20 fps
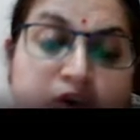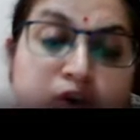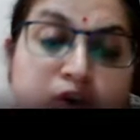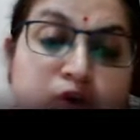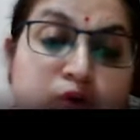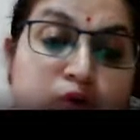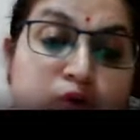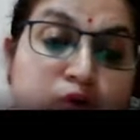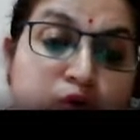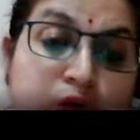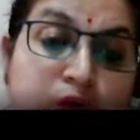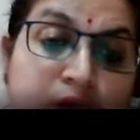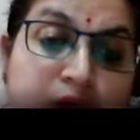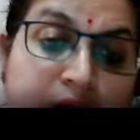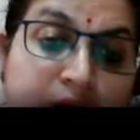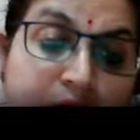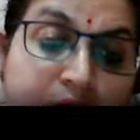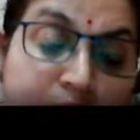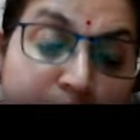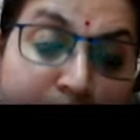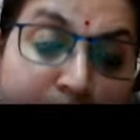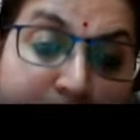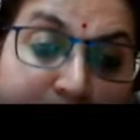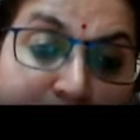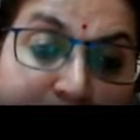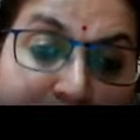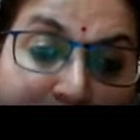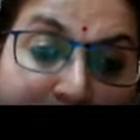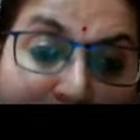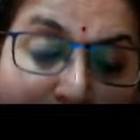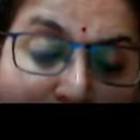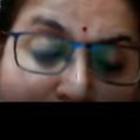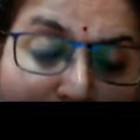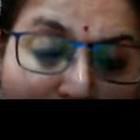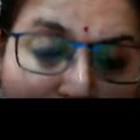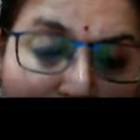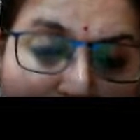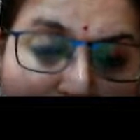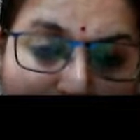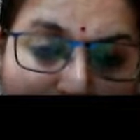due to the encroachment into
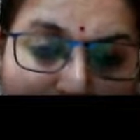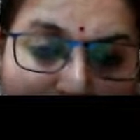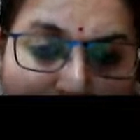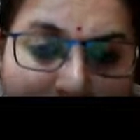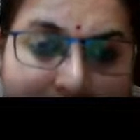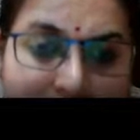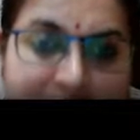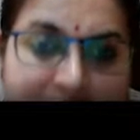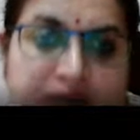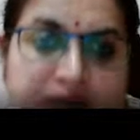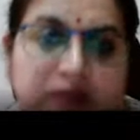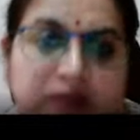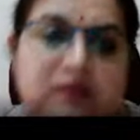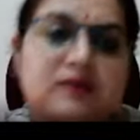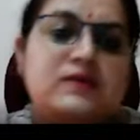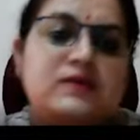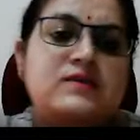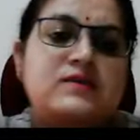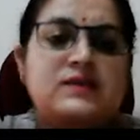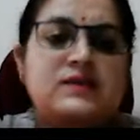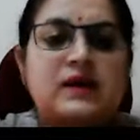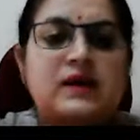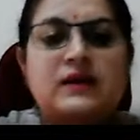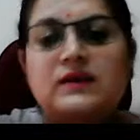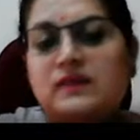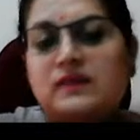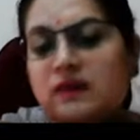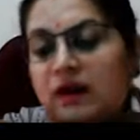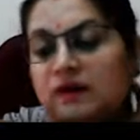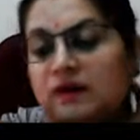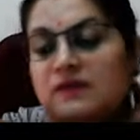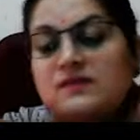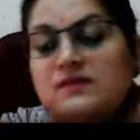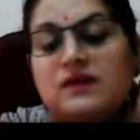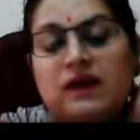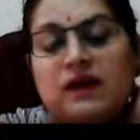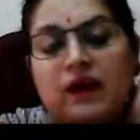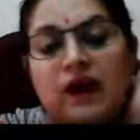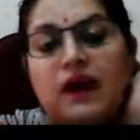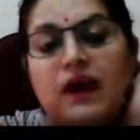the forest areas, that is
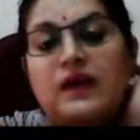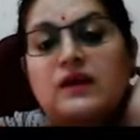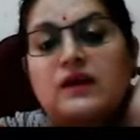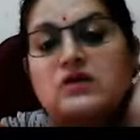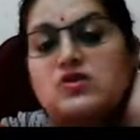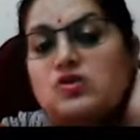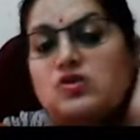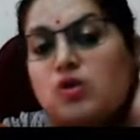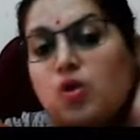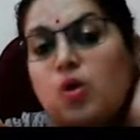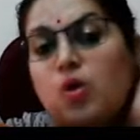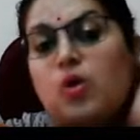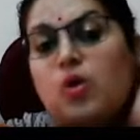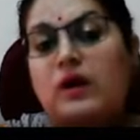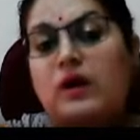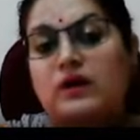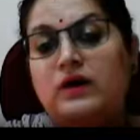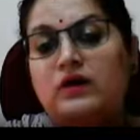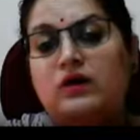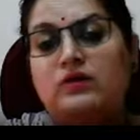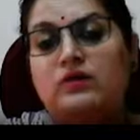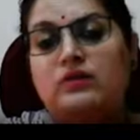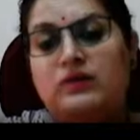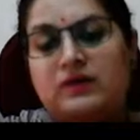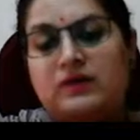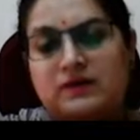again a slow kind of